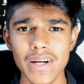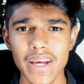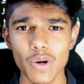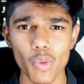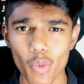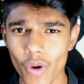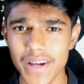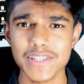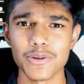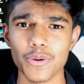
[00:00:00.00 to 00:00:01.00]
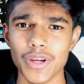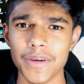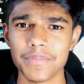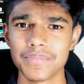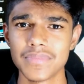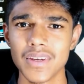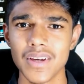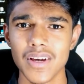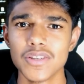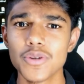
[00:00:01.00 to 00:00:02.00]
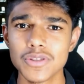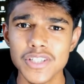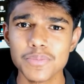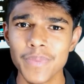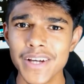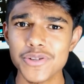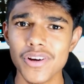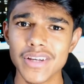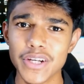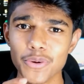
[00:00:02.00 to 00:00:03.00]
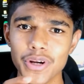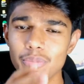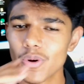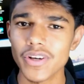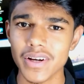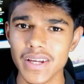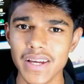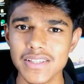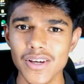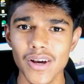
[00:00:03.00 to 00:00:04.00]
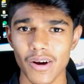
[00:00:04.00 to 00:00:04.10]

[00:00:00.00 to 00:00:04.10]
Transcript: take very slowly. So just make sure that you remove your case